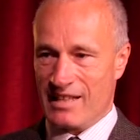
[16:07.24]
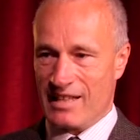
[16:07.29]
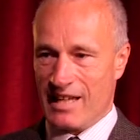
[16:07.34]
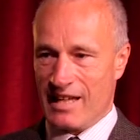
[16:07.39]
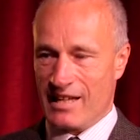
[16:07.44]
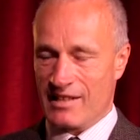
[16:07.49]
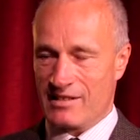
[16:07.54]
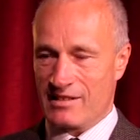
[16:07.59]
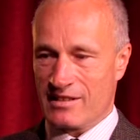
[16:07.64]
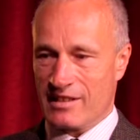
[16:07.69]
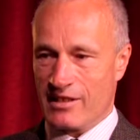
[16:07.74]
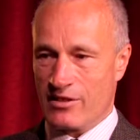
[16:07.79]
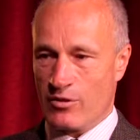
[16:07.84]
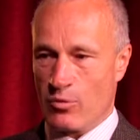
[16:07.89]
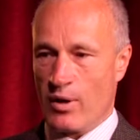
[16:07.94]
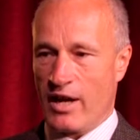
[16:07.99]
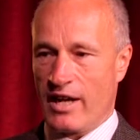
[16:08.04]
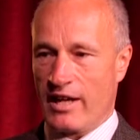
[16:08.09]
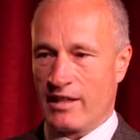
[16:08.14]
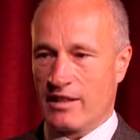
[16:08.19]
And in a
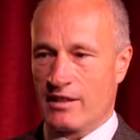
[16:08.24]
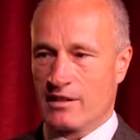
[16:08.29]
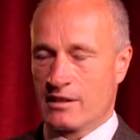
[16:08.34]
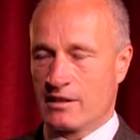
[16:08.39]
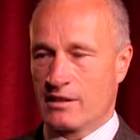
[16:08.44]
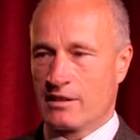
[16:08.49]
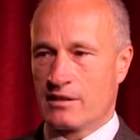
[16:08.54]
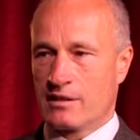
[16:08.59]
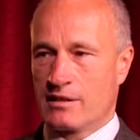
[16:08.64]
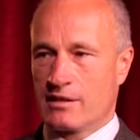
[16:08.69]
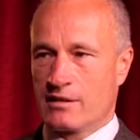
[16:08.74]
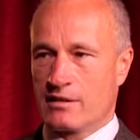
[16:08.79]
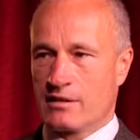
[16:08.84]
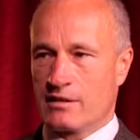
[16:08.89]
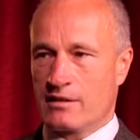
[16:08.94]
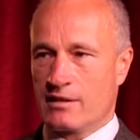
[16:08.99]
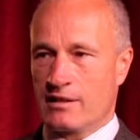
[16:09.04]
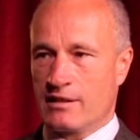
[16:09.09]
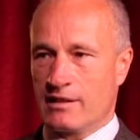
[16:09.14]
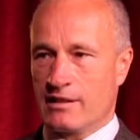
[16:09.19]
way,
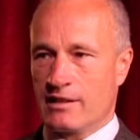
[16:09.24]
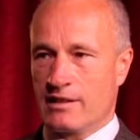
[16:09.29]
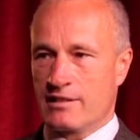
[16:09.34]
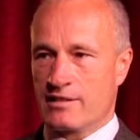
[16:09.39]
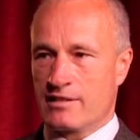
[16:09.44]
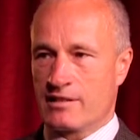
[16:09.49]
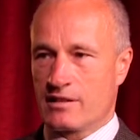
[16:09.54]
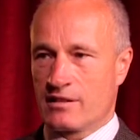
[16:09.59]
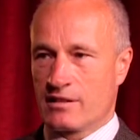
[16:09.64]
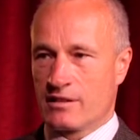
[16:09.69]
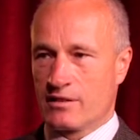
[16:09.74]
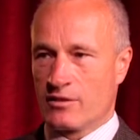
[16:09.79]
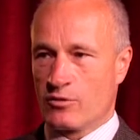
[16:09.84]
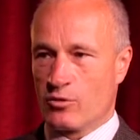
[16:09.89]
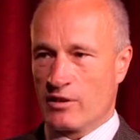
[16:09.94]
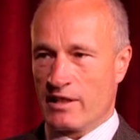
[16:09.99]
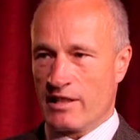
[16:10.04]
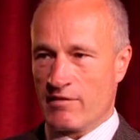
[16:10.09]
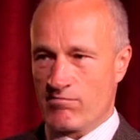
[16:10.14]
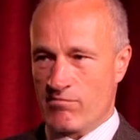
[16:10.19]
it's
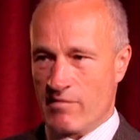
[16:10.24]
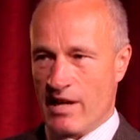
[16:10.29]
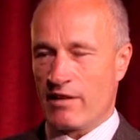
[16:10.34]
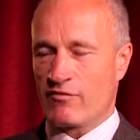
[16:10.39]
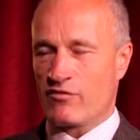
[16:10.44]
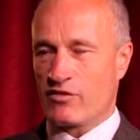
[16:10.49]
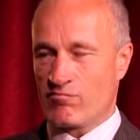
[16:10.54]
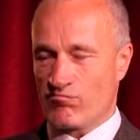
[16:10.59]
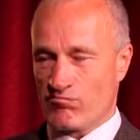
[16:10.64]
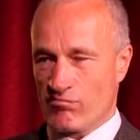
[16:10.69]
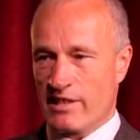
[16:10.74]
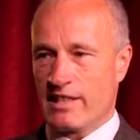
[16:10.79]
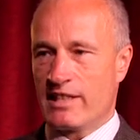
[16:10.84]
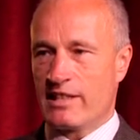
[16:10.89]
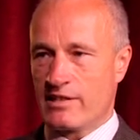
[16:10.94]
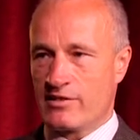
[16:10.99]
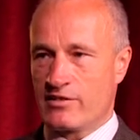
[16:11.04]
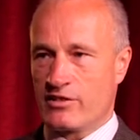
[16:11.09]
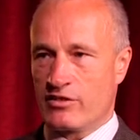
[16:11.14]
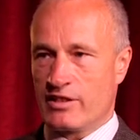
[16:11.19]
irrelevant
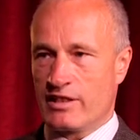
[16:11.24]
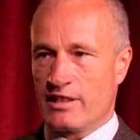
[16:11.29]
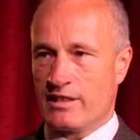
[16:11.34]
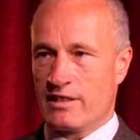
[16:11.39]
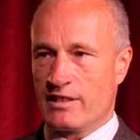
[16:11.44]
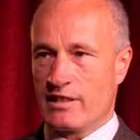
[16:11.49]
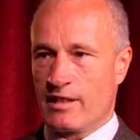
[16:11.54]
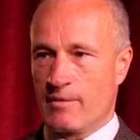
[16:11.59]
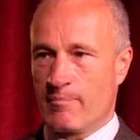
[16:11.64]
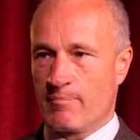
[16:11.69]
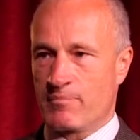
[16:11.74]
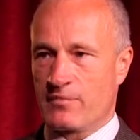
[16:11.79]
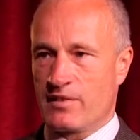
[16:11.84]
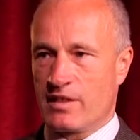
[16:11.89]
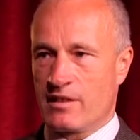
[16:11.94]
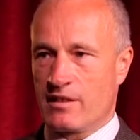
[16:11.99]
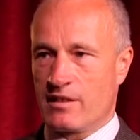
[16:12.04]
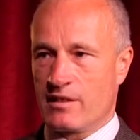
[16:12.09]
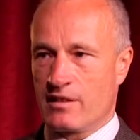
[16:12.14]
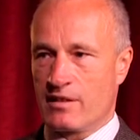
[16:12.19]
really to
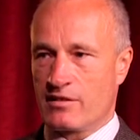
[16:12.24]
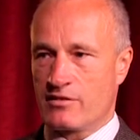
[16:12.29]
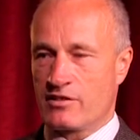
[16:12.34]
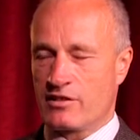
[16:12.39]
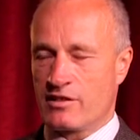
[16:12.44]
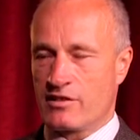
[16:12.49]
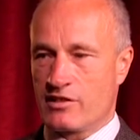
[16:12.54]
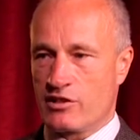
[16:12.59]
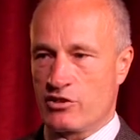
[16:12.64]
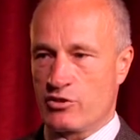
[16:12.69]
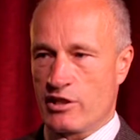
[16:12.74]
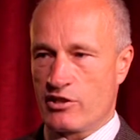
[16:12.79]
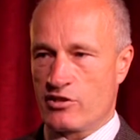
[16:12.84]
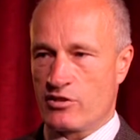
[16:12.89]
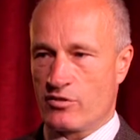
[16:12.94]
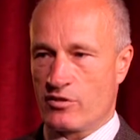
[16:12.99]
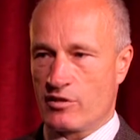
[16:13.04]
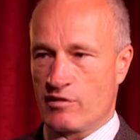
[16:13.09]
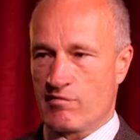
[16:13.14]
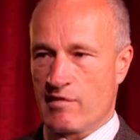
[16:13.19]
the
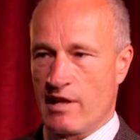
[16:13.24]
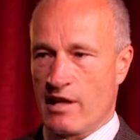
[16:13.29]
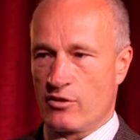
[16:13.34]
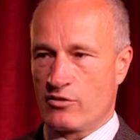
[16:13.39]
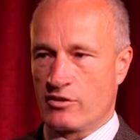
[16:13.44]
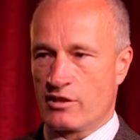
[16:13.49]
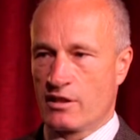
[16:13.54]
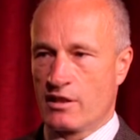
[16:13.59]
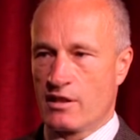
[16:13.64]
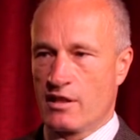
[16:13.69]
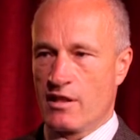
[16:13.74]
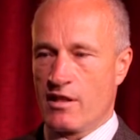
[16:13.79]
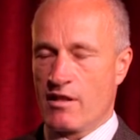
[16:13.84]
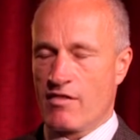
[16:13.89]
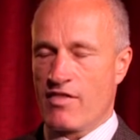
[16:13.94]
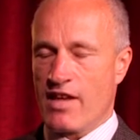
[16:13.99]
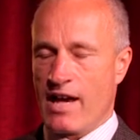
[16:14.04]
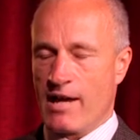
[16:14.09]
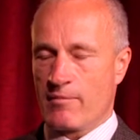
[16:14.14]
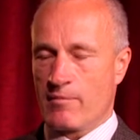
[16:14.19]
situation on the ground
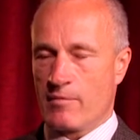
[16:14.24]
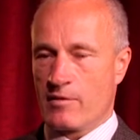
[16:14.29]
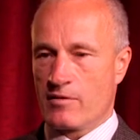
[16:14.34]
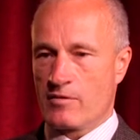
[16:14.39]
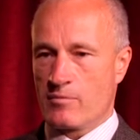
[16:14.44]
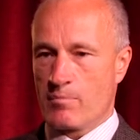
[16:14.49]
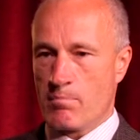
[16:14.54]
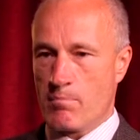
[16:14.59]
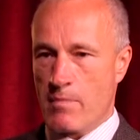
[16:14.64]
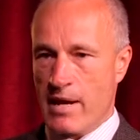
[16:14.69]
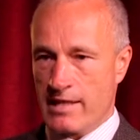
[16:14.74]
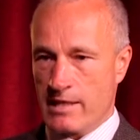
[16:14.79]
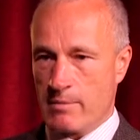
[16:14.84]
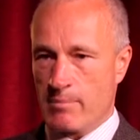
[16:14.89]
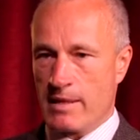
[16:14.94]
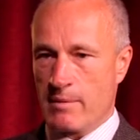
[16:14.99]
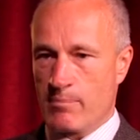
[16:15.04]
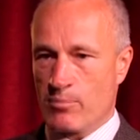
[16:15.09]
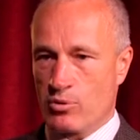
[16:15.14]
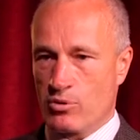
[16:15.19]
that many
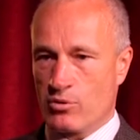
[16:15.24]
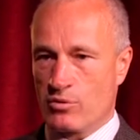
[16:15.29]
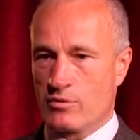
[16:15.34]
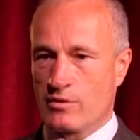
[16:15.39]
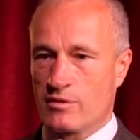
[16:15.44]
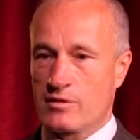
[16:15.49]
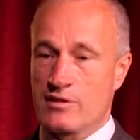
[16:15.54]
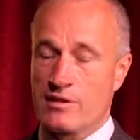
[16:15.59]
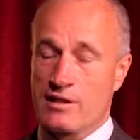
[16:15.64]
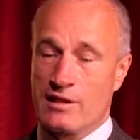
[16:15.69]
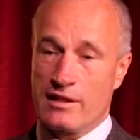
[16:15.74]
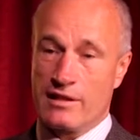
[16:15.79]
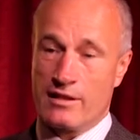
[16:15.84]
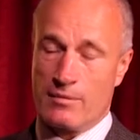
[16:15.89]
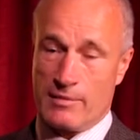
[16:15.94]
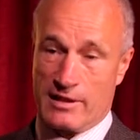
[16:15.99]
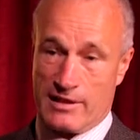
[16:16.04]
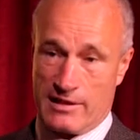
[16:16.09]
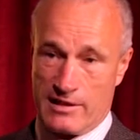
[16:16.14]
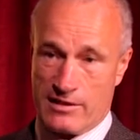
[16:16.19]
people in the
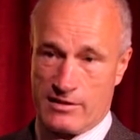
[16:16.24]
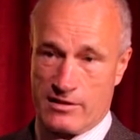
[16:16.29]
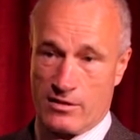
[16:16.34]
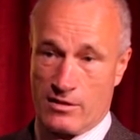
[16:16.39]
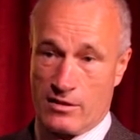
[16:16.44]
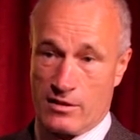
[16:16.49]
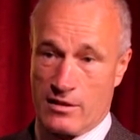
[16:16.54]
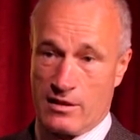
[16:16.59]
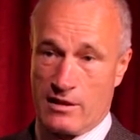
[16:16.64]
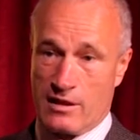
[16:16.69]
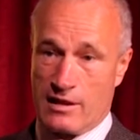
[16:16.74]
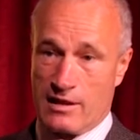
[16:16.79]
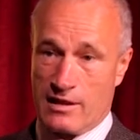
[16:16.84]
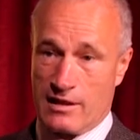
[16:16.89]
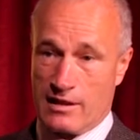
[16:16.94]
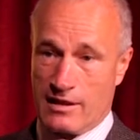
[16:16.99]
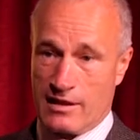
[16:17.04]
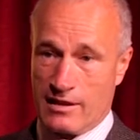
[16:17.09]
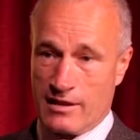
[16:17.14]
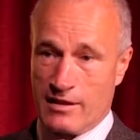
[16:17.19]
Middle East,
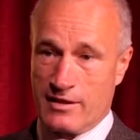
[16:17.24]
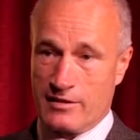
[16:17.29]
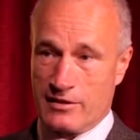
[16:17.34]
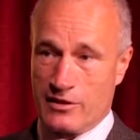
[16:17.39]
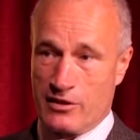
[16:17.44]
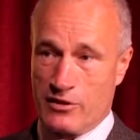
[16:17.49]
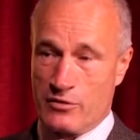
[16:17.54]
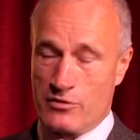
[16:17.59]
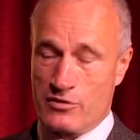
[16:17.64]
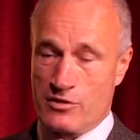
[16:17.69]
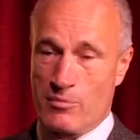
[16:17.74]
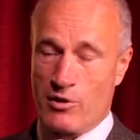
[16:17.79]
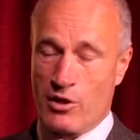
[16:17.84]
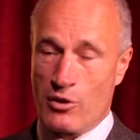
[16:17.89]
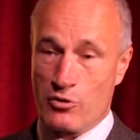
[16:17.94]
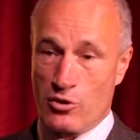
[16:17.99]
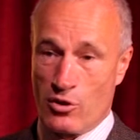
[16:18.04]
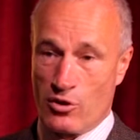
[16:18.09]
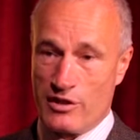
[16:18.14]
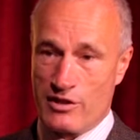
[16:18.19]
you know, to my
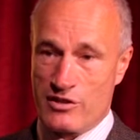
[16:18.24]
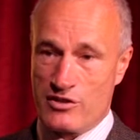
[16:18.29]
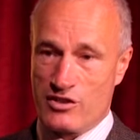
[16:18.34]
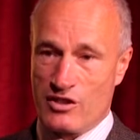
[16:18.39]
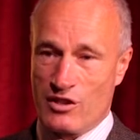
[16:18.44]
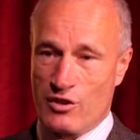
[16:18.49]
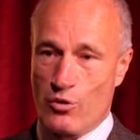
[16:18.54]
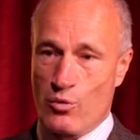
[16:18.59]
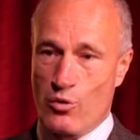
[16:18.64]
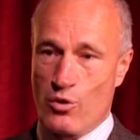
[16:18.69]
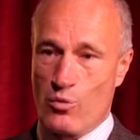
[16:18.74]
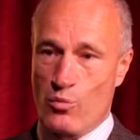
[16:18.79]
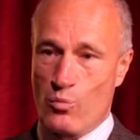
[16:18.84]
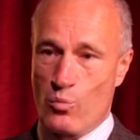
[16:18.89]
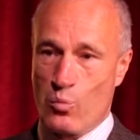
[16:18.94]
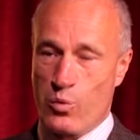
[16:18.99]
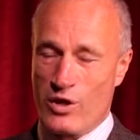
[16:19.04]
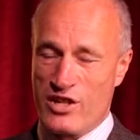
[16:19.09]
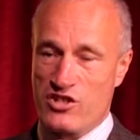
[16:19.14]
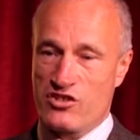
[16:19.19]
own knowledge,
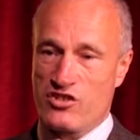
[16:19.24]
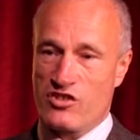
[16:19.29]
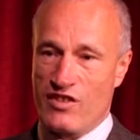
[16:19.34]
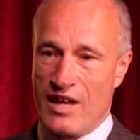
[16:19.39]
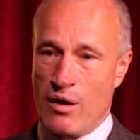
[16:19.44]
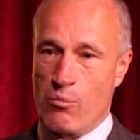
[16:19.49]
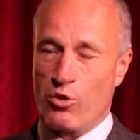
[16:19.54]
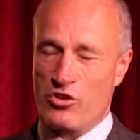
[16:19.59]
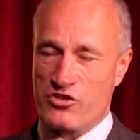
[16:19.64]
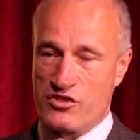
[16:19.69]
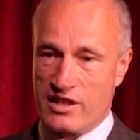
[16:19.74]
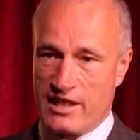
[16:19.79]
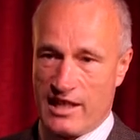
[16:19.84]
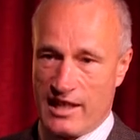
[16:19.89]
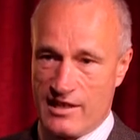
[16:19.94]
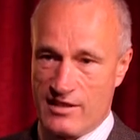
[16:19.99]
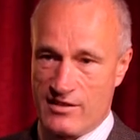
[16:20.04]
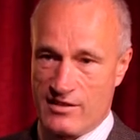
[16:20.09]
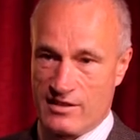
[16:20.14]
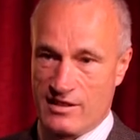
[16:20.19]
wish that that was the
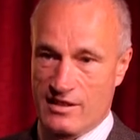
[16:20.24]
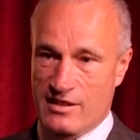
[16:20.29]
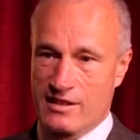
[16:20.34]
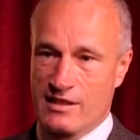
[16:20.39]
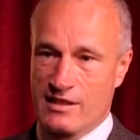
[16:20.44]
case.